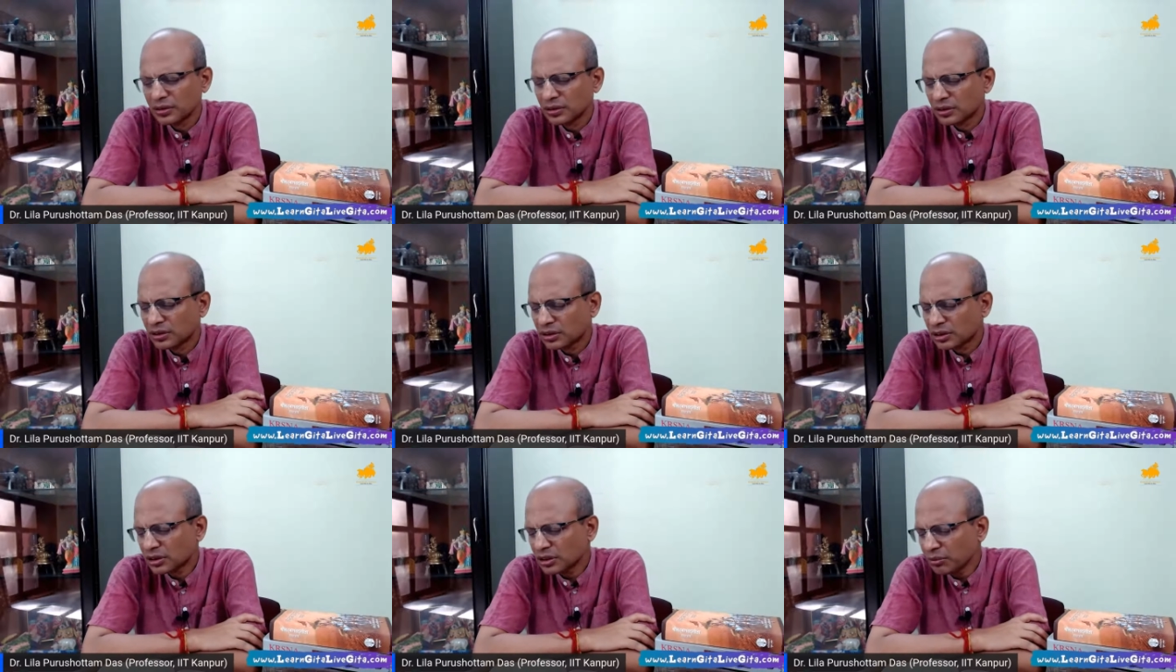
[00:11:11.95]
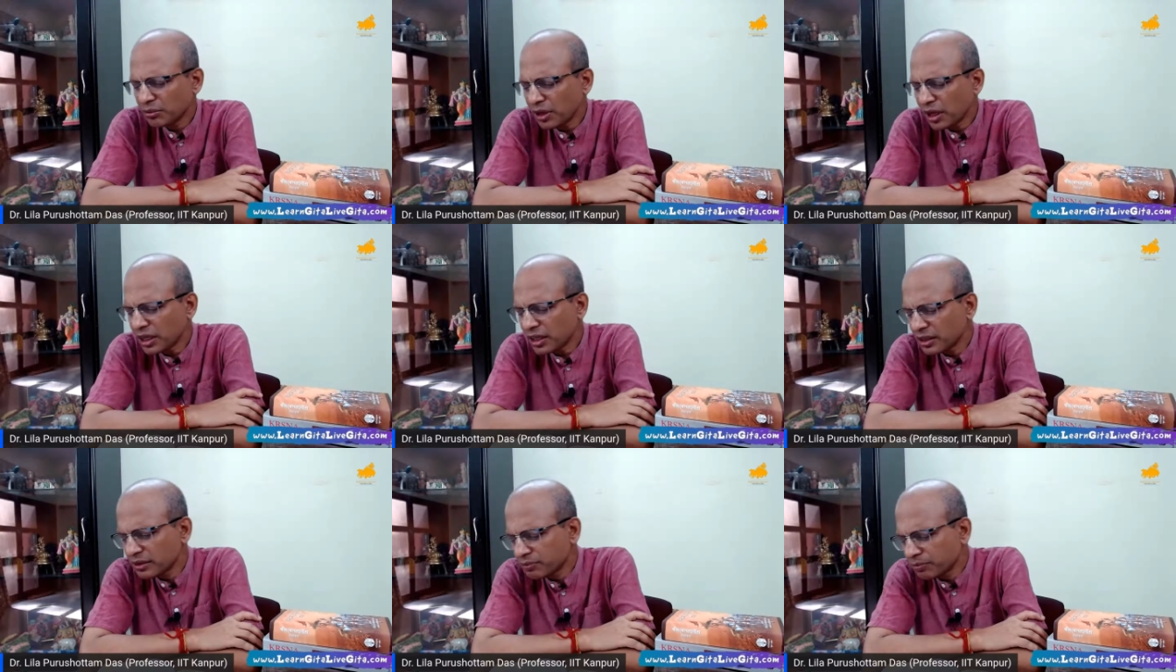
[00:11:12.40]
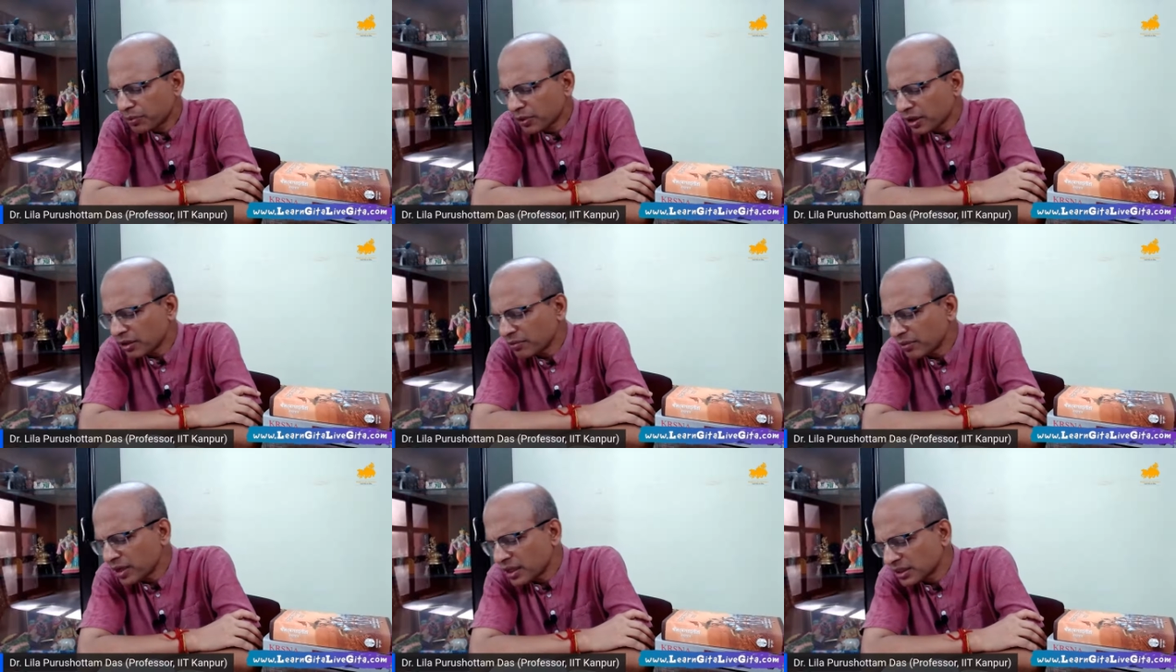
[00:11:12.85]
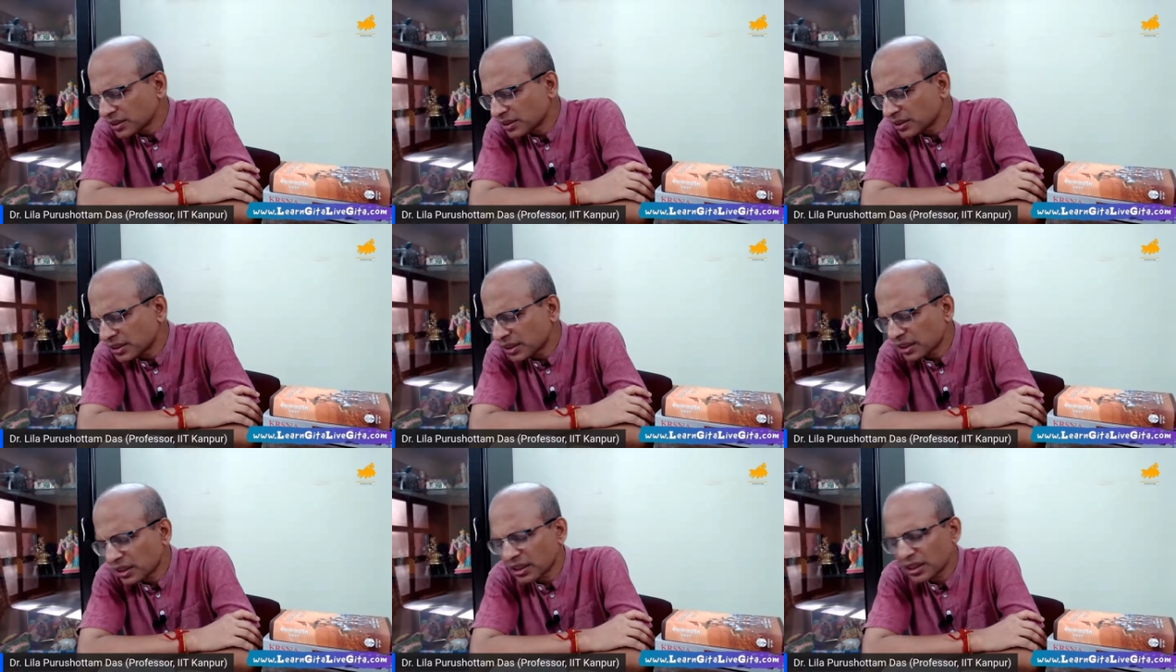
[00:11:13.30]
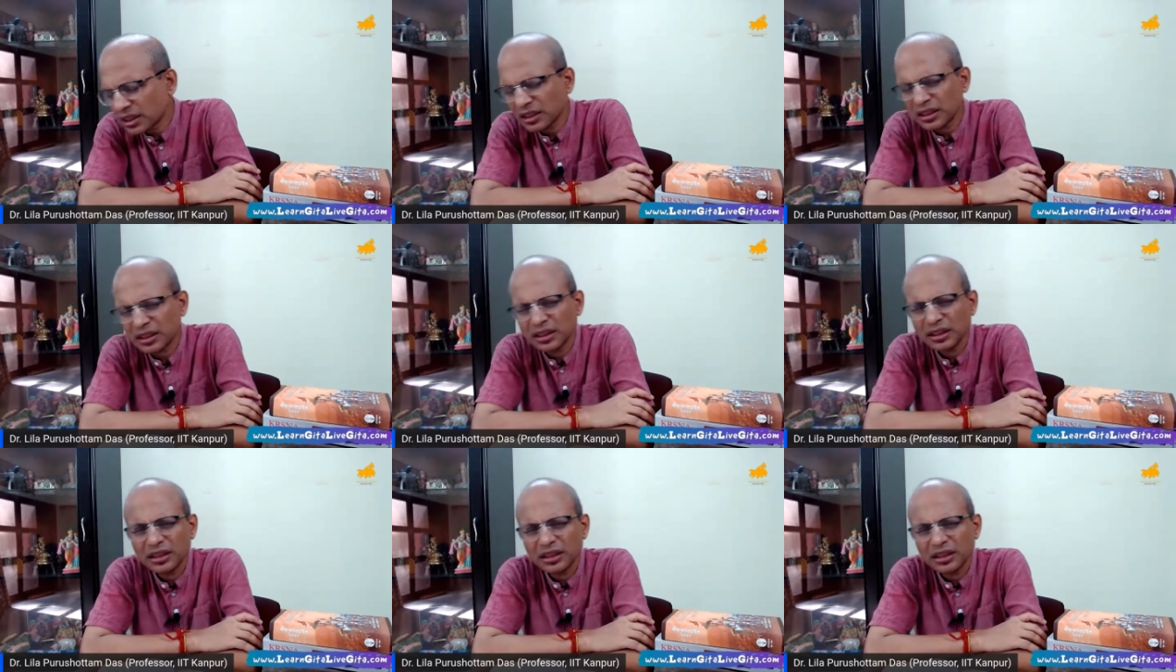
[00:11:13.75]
similarly Paramahamsa